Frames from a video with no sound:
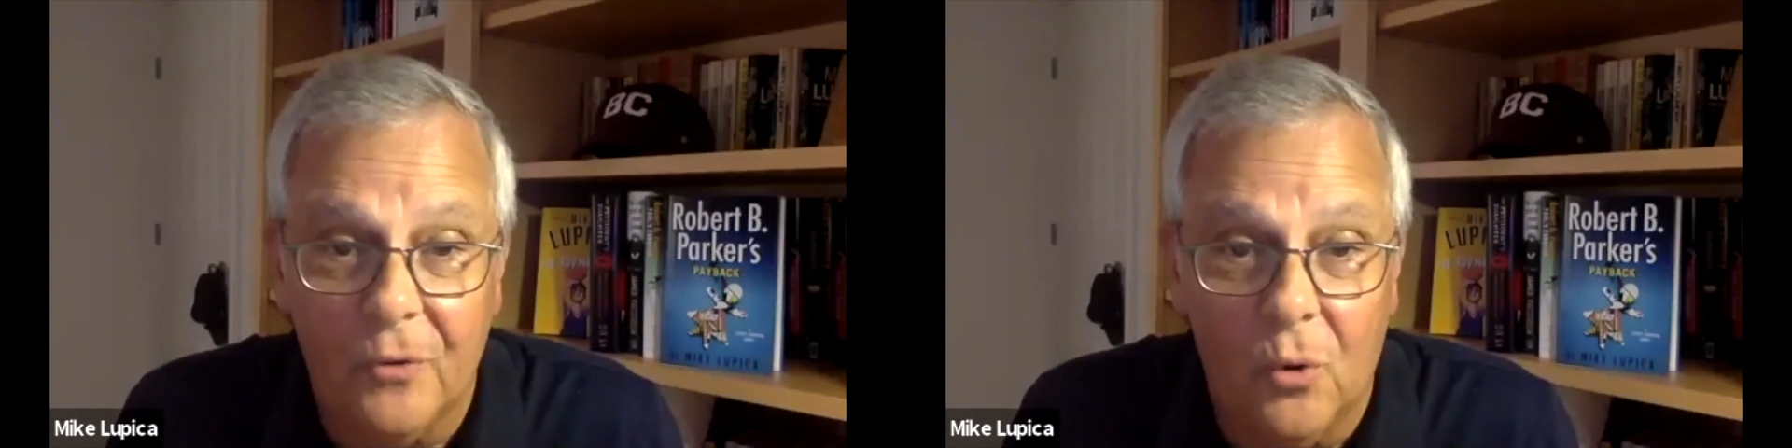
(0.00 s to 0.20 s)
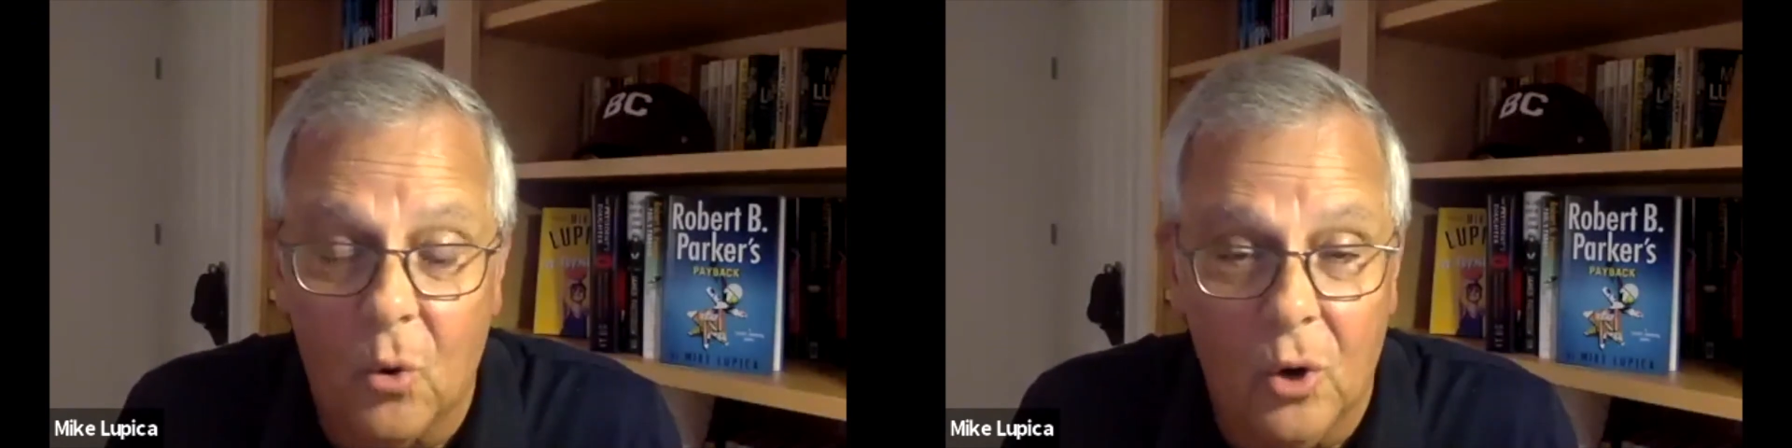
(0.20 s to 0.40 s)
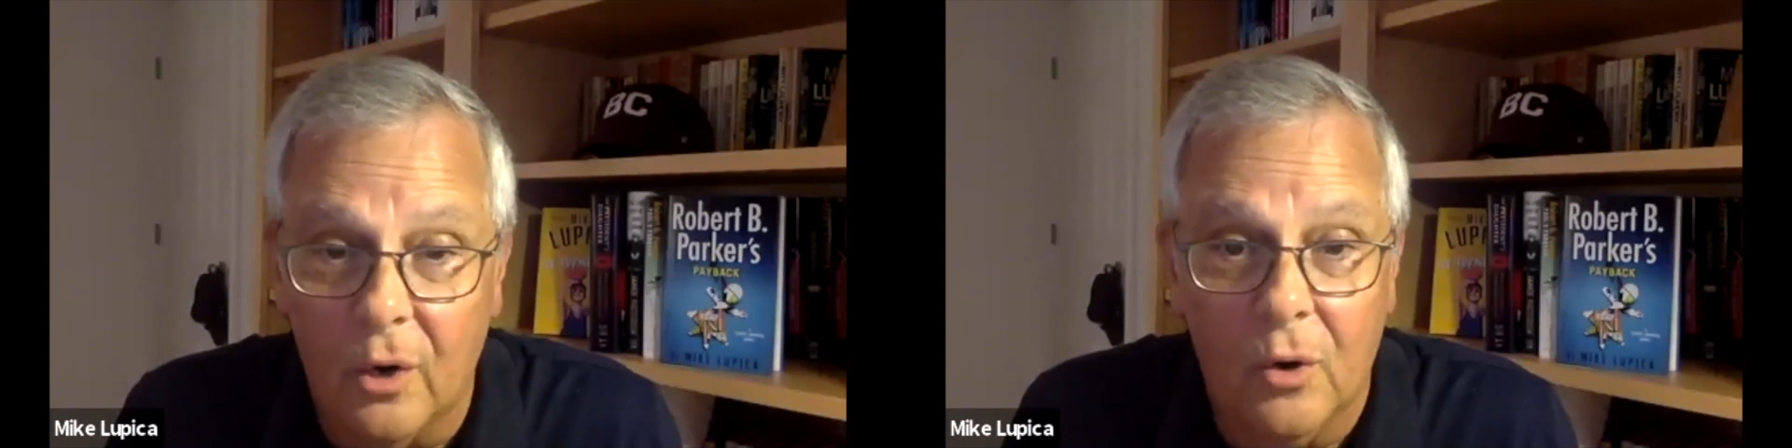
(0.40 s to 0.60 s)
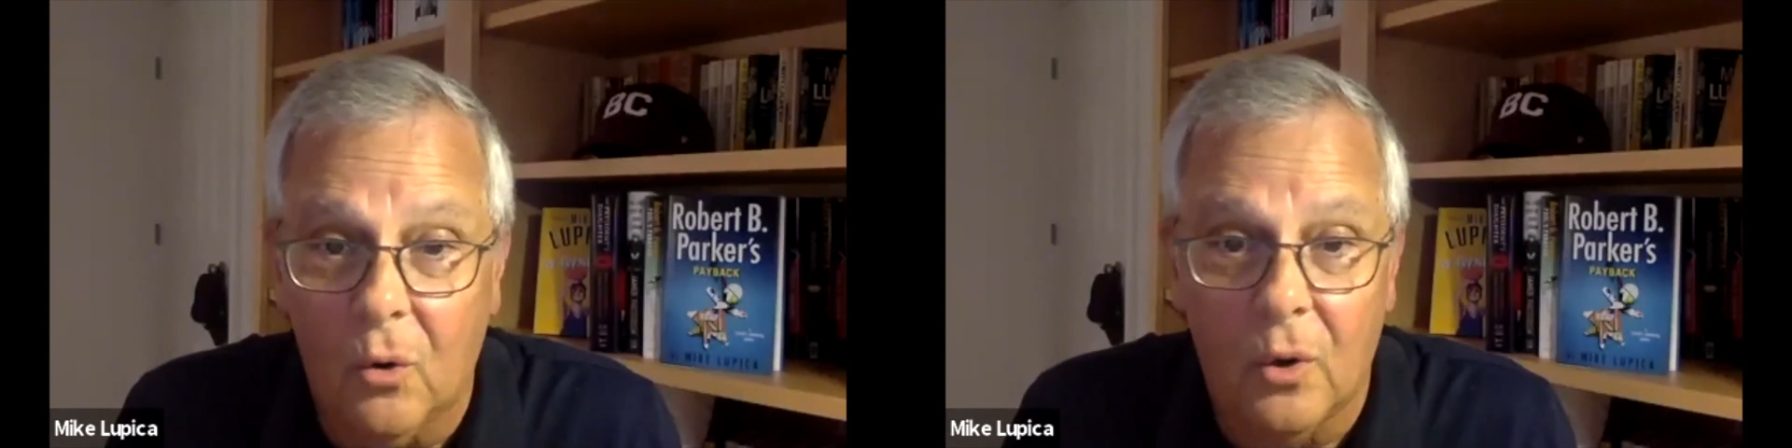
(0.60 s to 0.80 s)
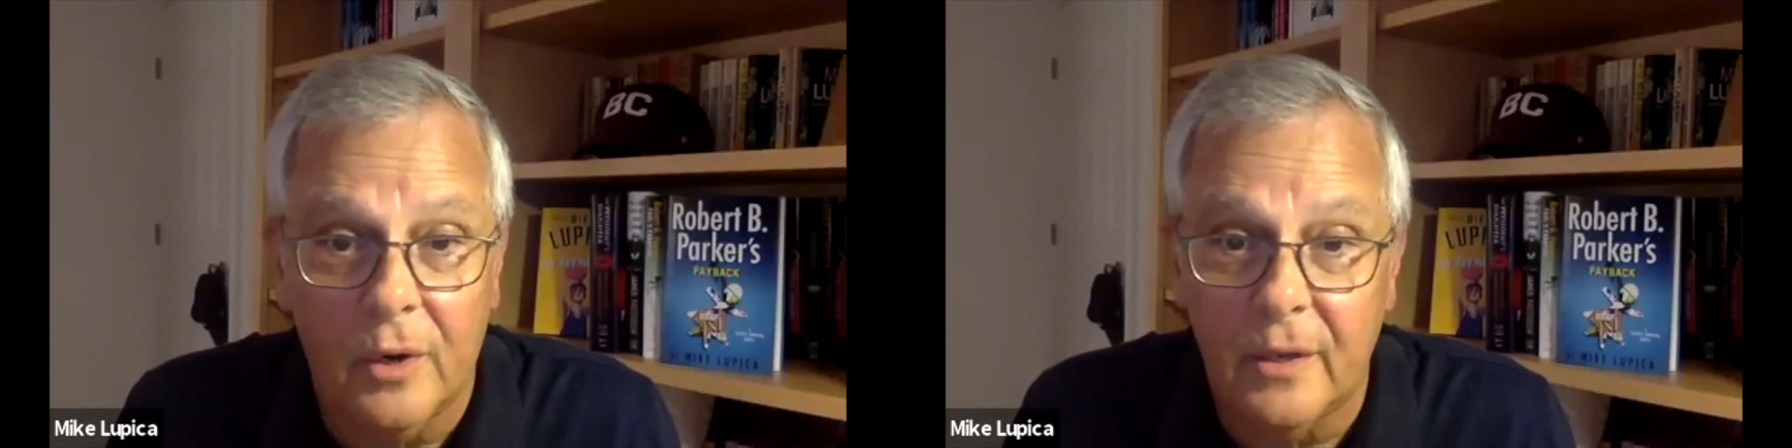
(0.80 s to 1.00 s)
or
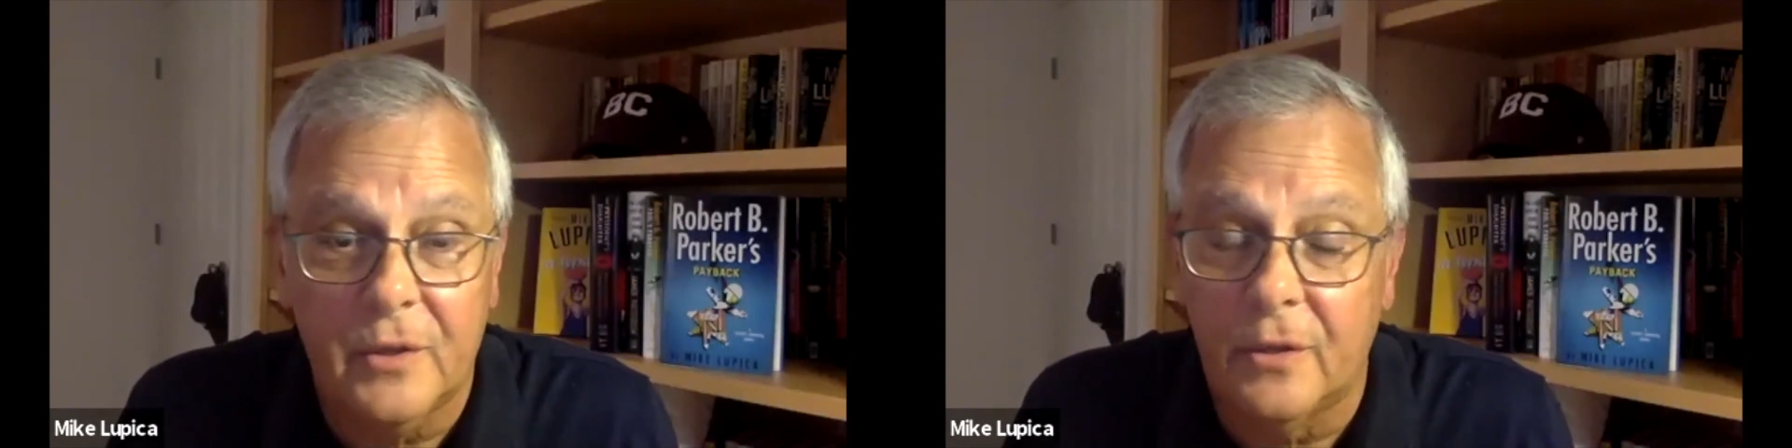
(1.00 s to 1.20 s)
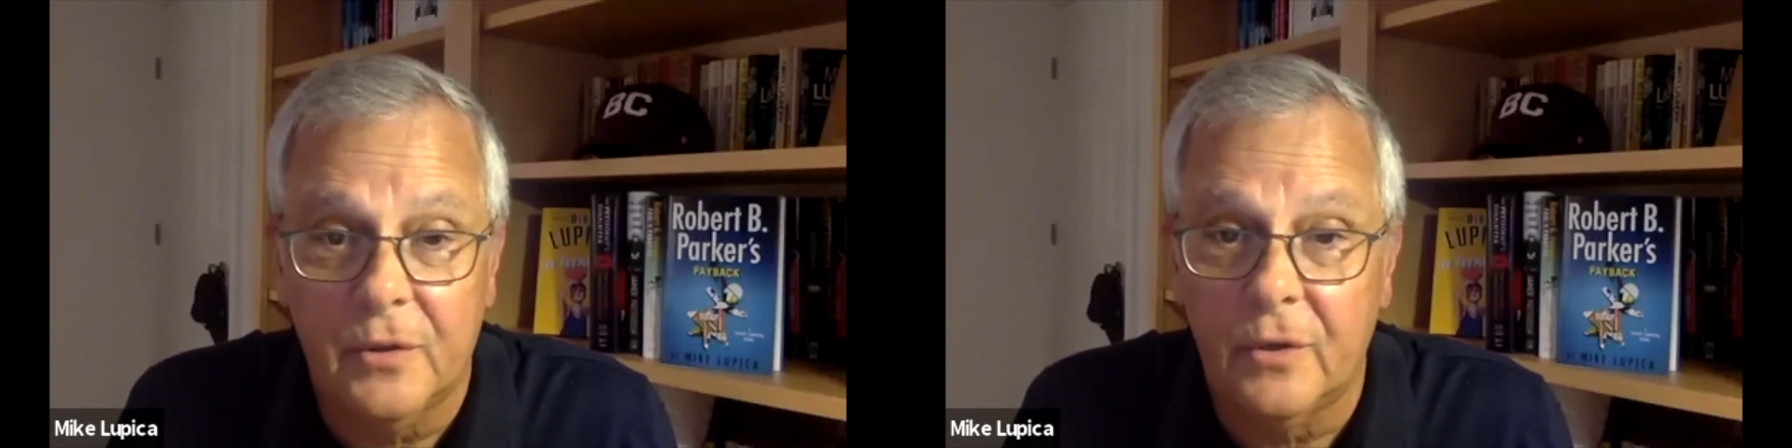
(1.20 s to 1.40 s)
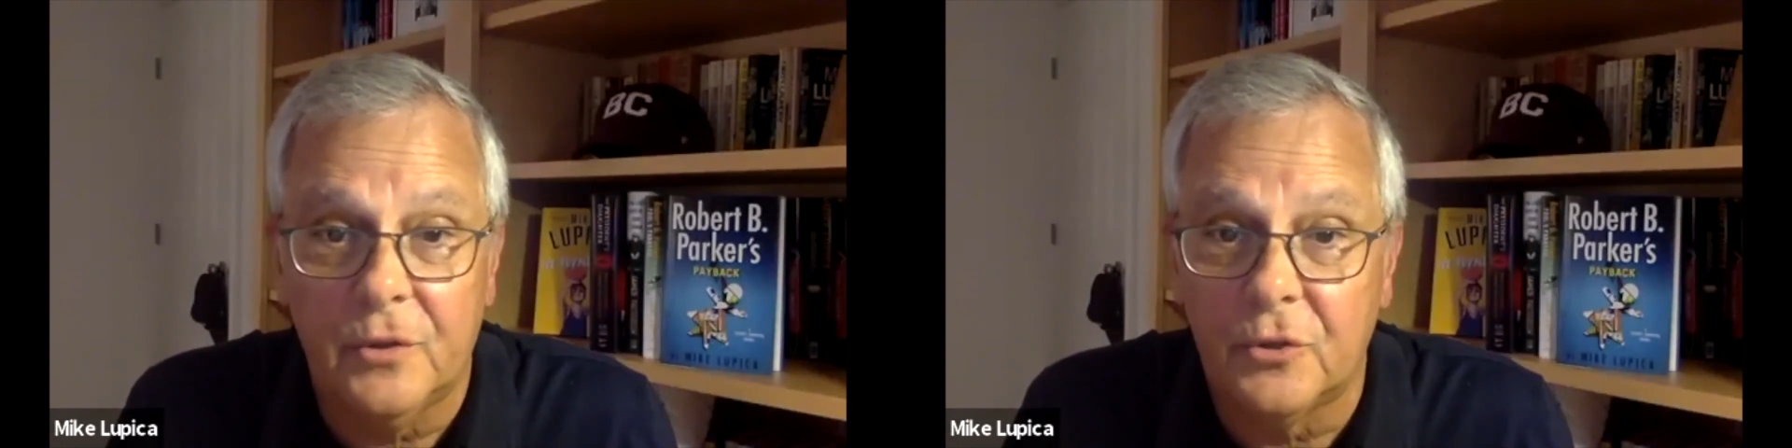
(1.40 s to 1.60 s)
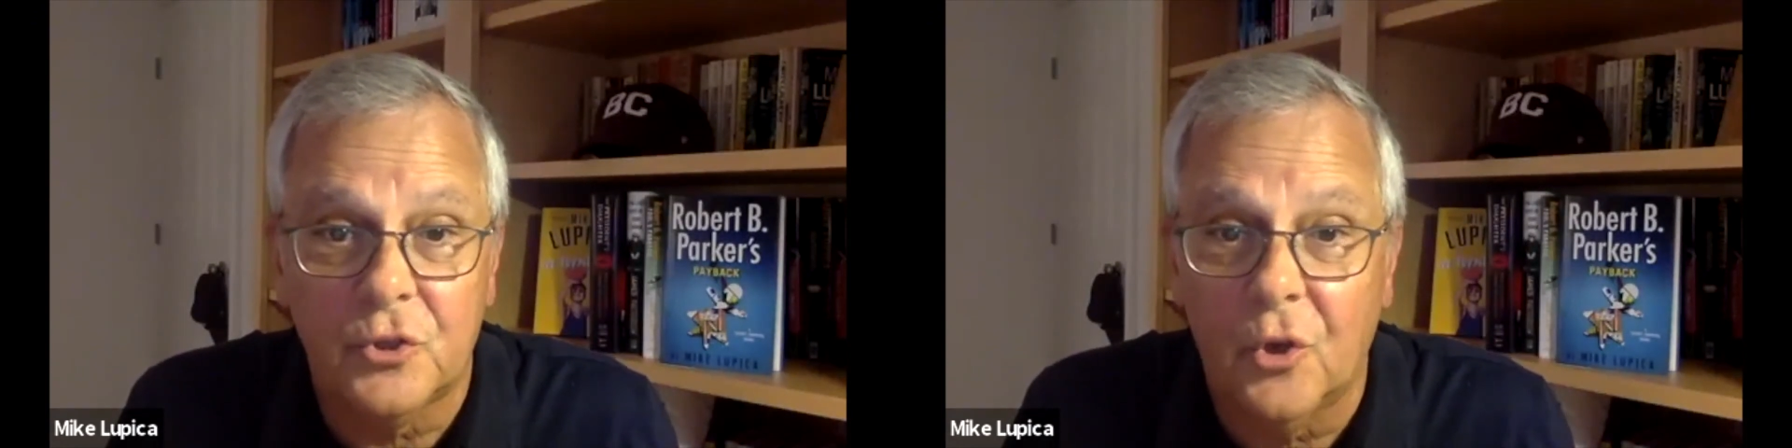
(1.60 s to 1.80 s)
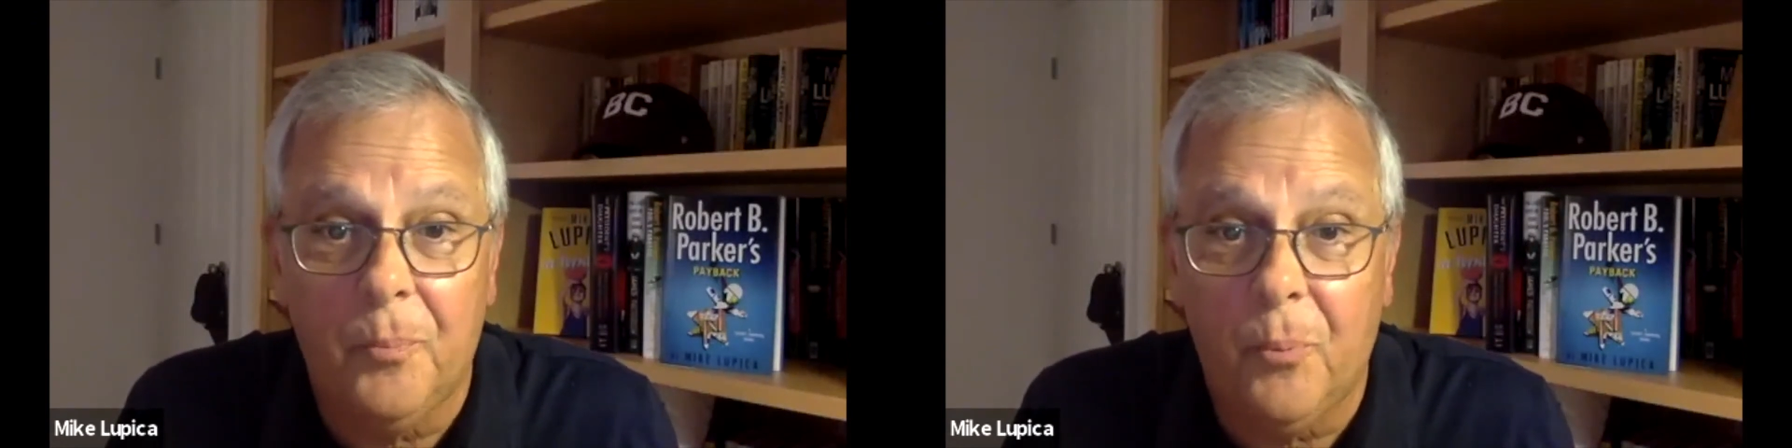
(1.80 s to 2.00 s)
there's
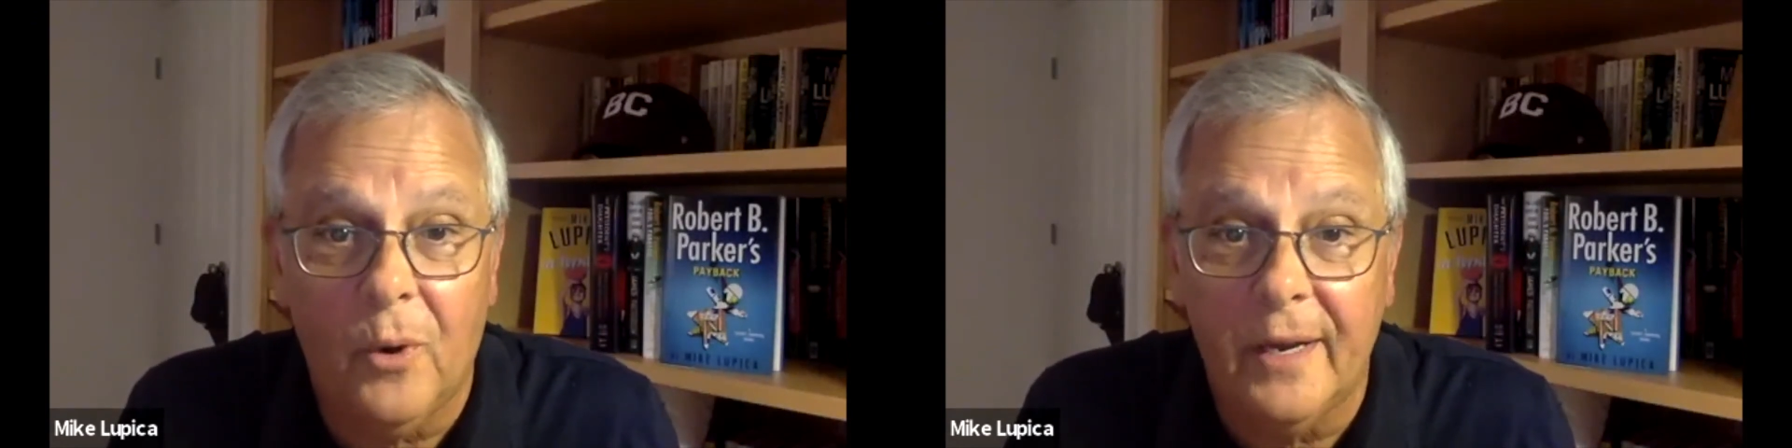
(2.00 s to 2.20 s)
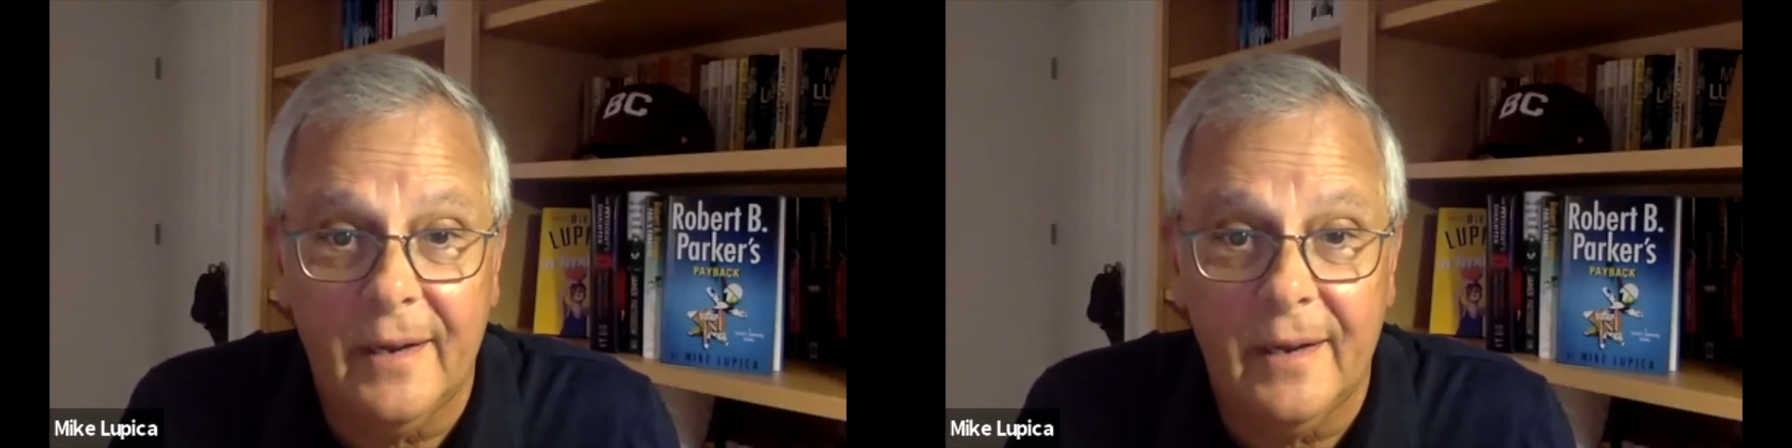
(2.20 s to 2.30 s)
no point